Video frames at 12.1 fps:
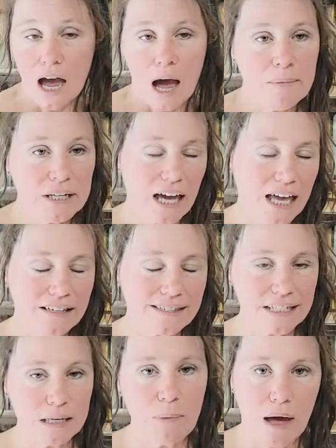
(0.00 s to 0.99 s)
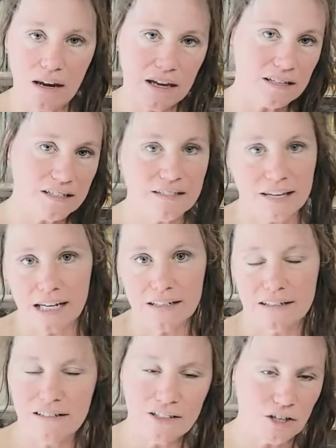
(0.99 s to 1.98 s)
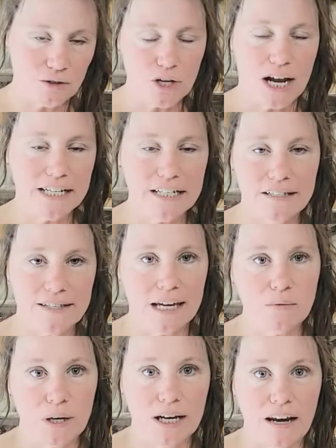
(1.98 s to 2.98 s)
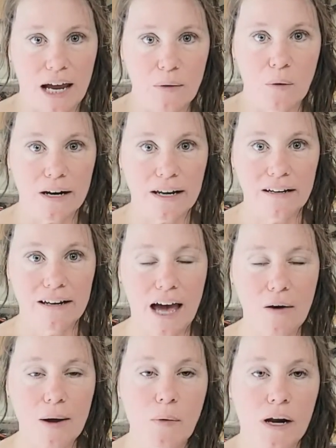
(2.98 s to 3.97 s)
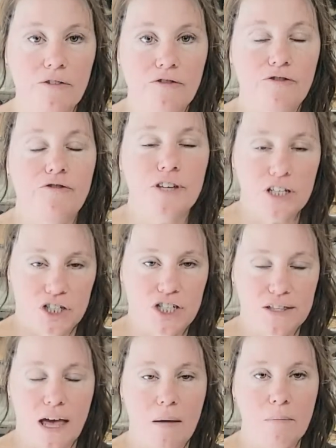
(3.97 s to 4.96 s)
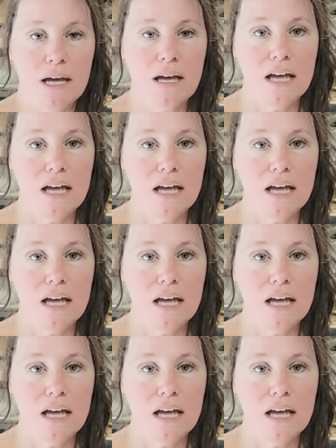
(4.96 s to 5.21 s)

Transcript: I'm gonna kind of sleep on it, decide, you know, try to decide what I wanna, how I wanna finish them.